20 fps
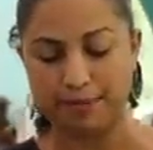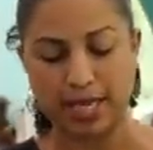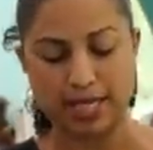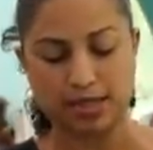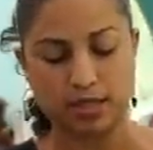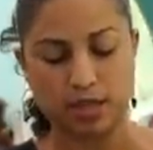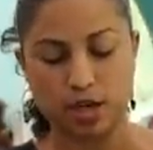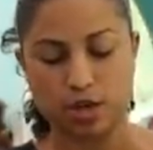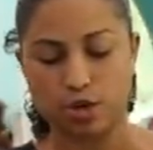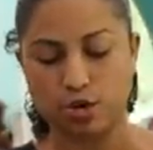
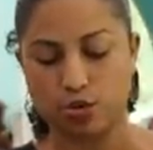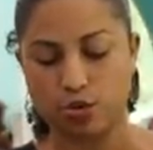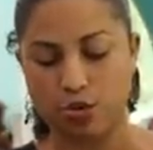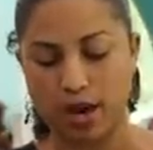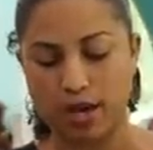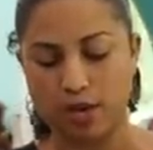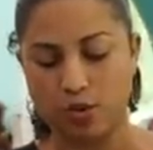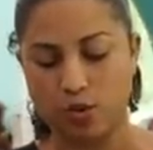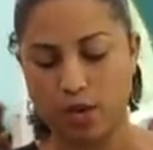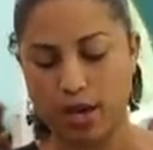That's a
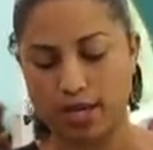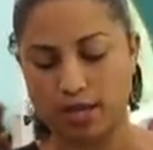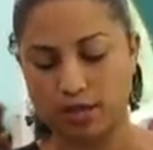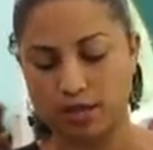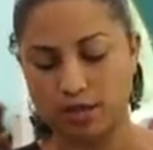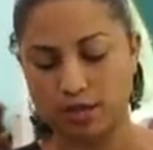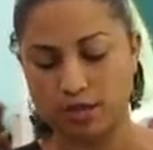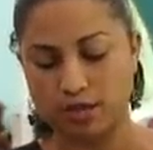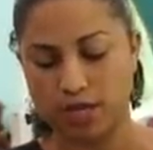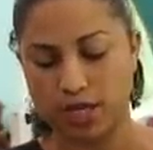great way to
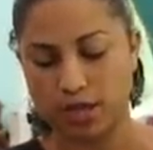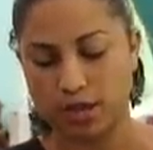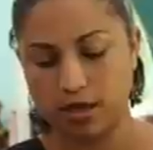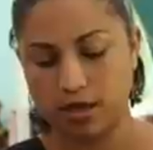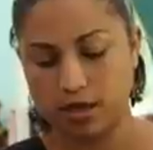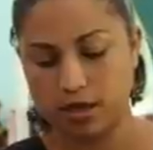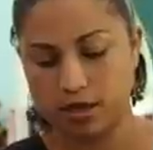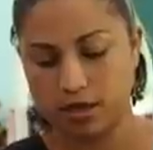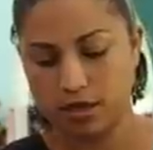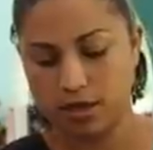do it.
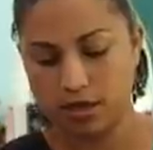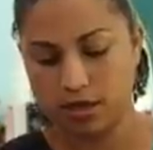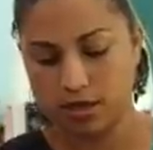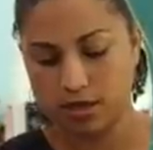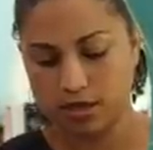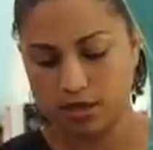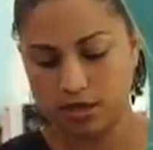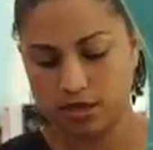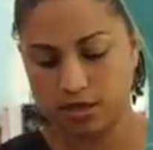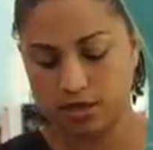
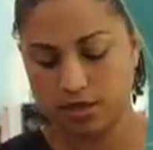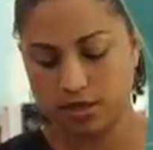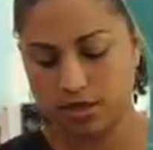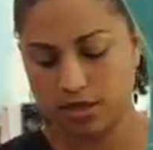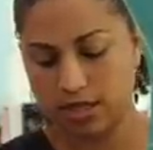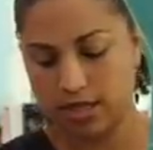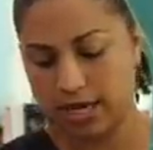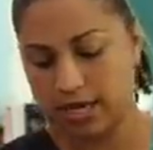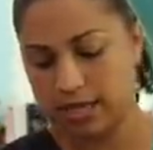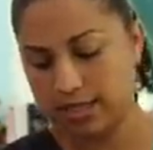Just
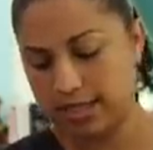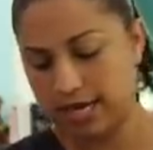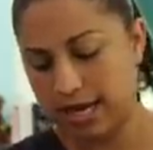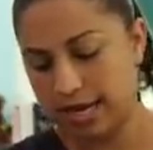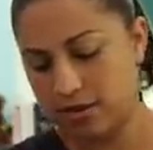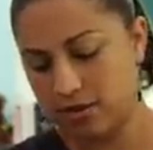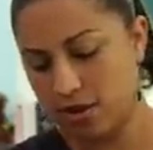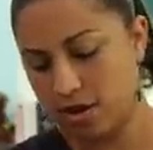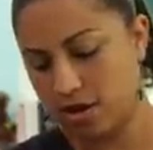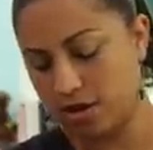set it
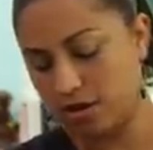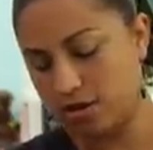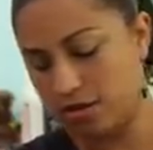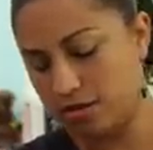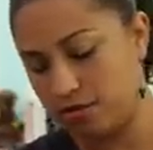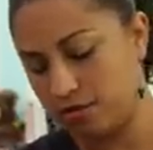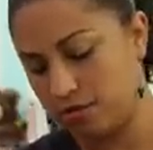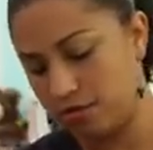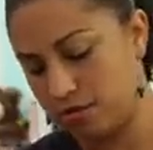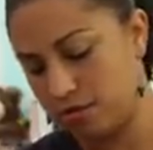down on
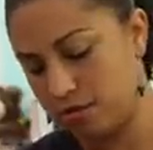you.